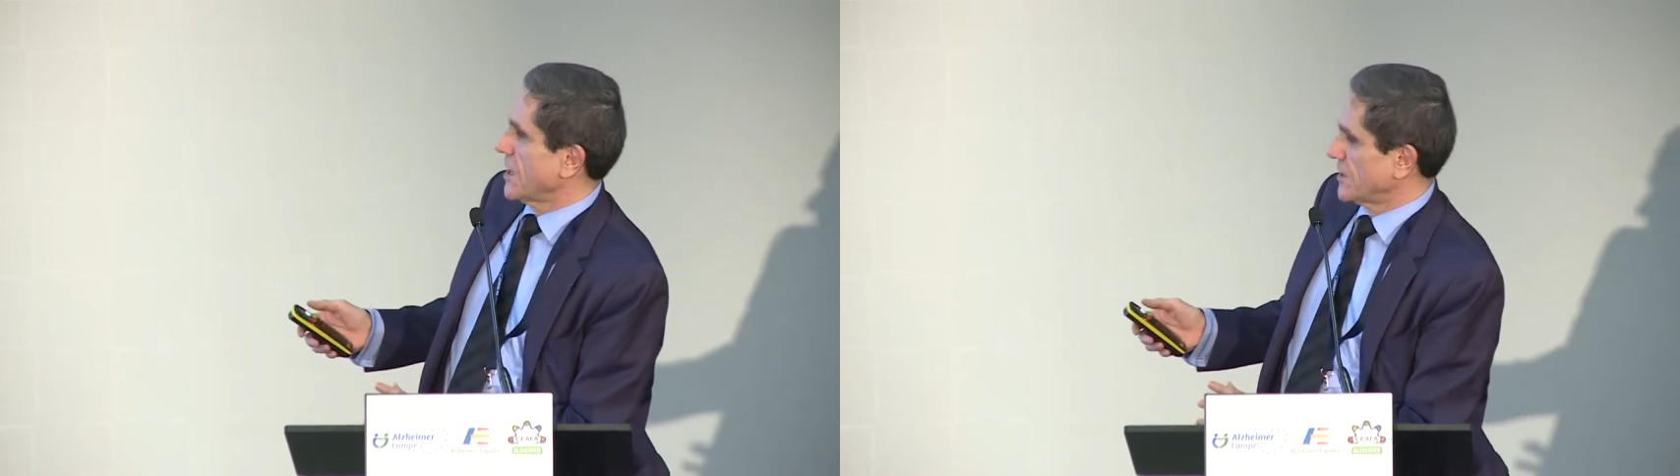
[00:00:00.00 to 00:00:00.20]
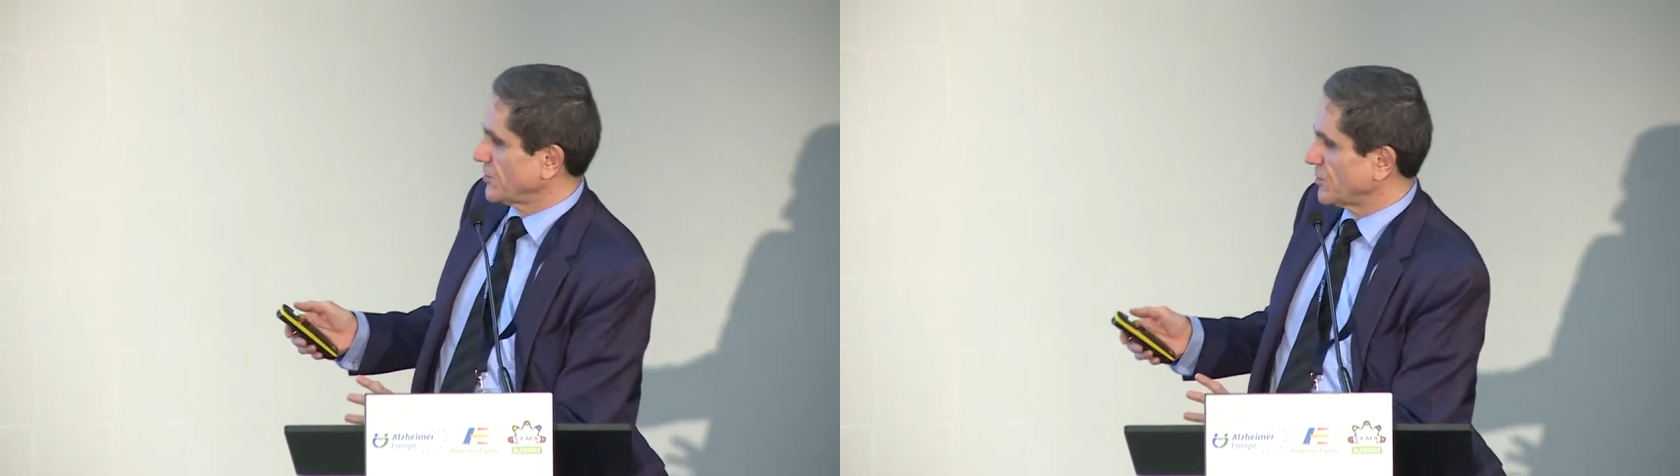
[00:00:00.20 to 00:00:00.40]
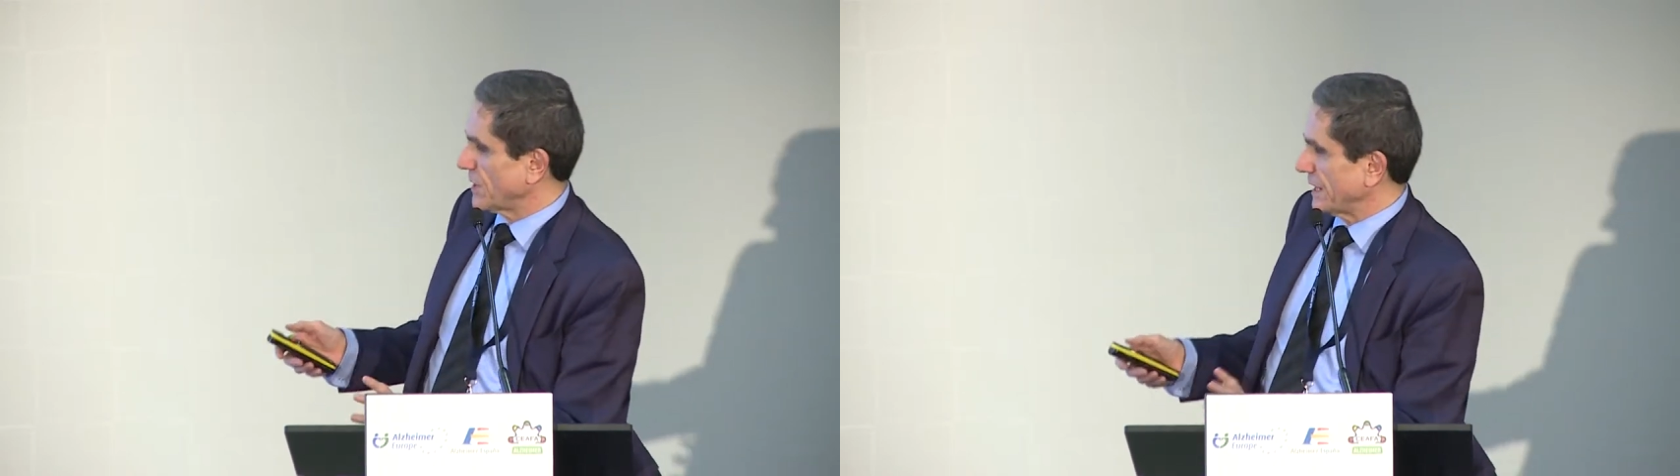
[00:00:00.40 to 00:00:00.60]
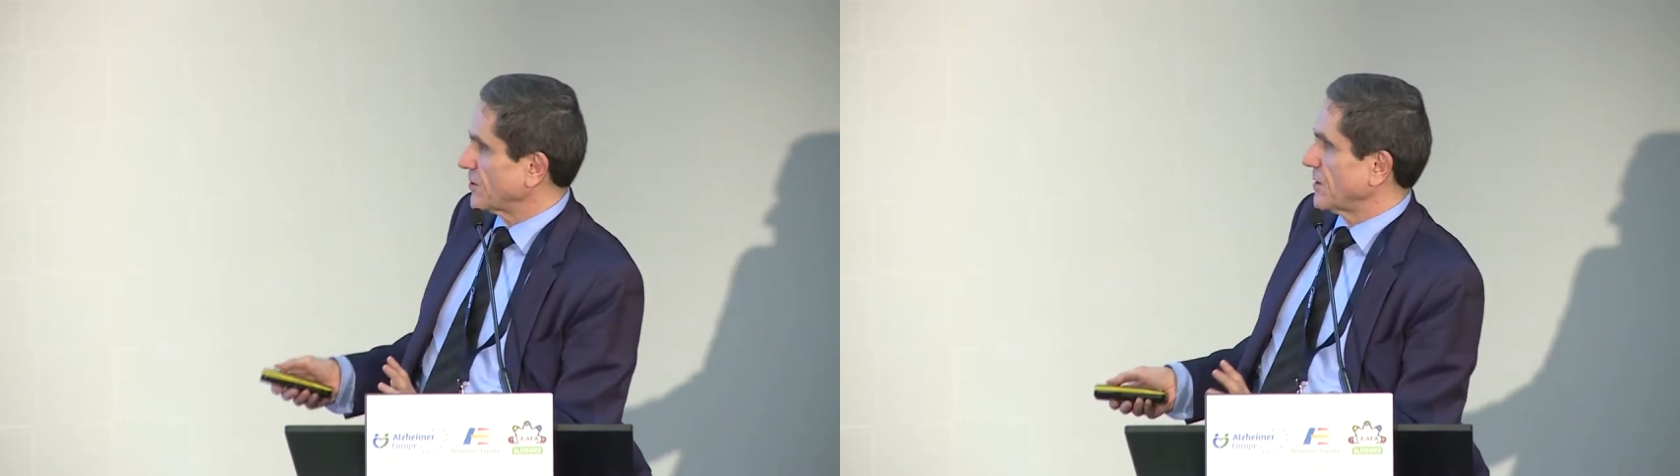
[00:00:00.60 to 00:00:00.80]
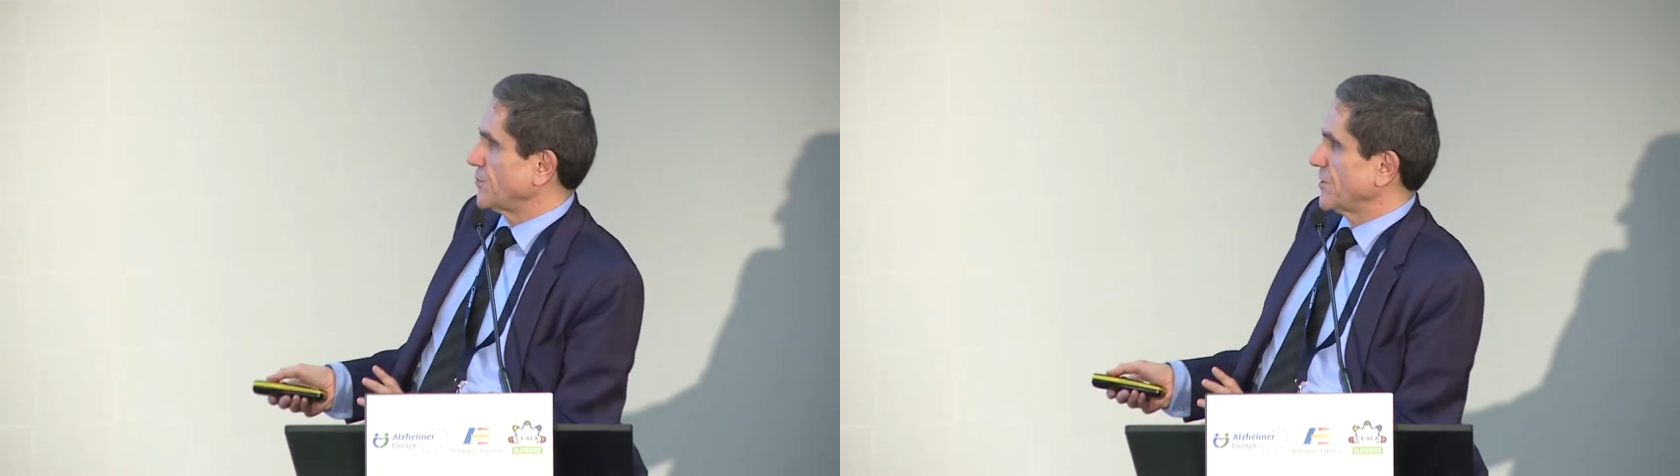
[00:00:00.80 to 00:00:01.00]
a new
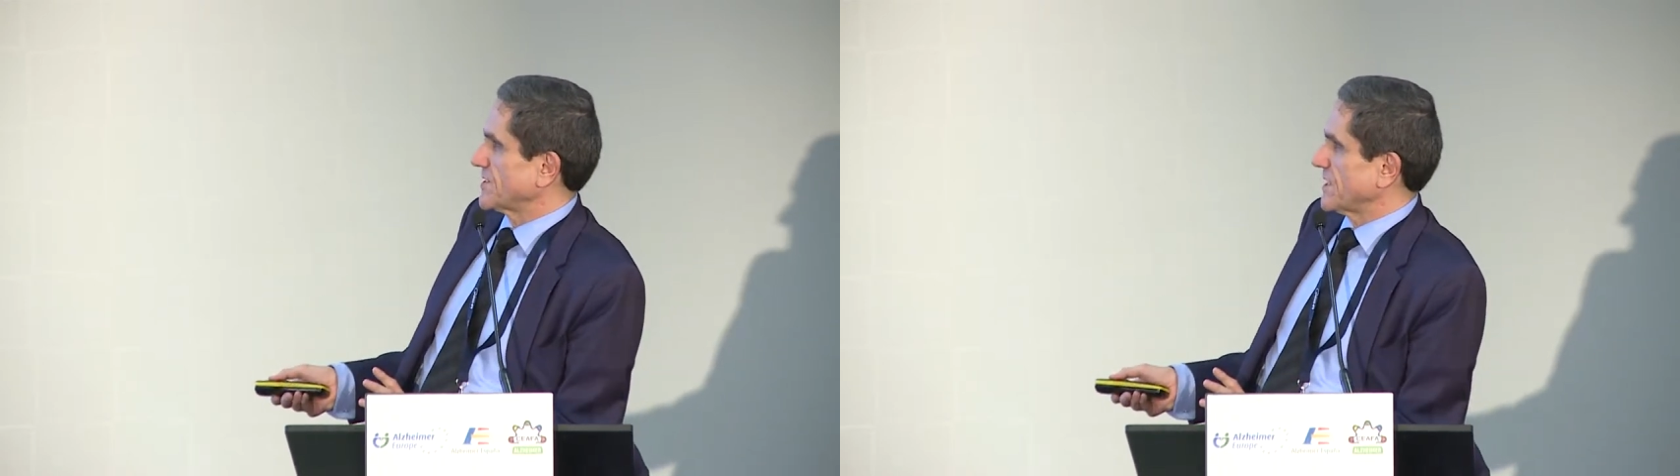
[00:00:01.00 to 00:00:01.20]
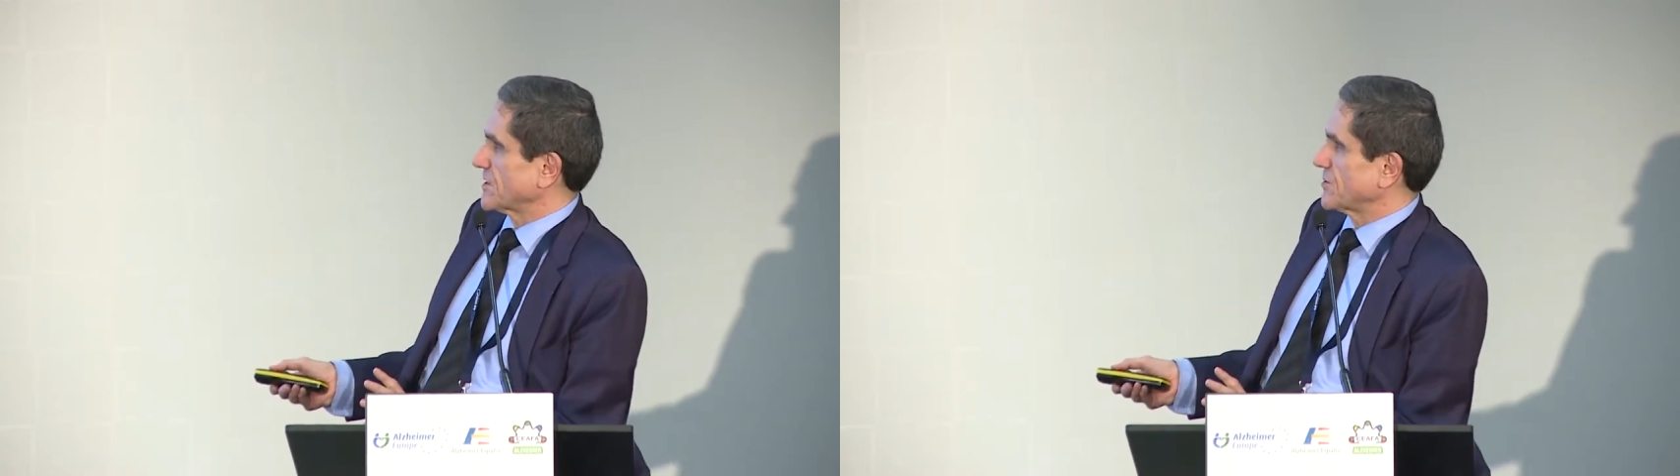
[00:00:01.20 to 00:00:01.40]
molecular process